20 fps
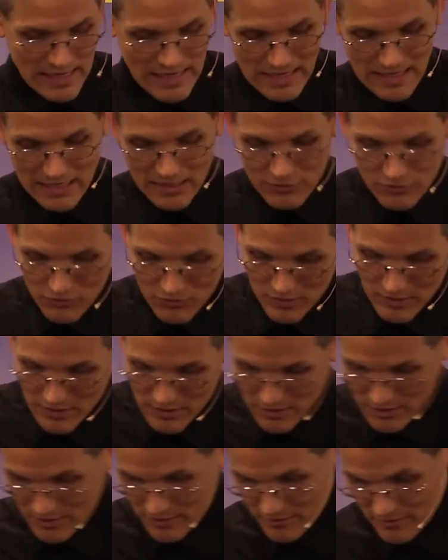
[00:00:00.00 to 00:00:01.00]
actually
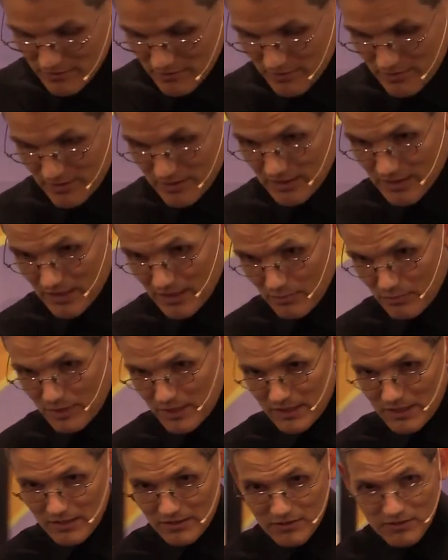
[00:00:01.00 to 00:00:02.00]
causes the
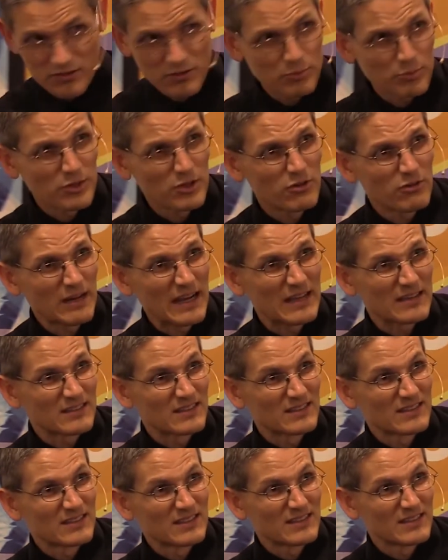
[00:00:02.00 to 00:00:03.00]
diabetes to
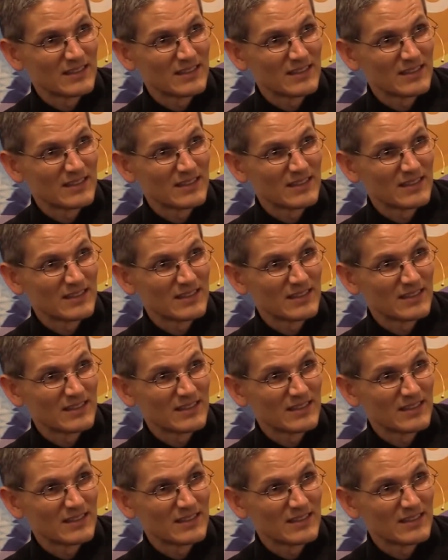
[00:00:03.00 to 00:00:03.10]
progress.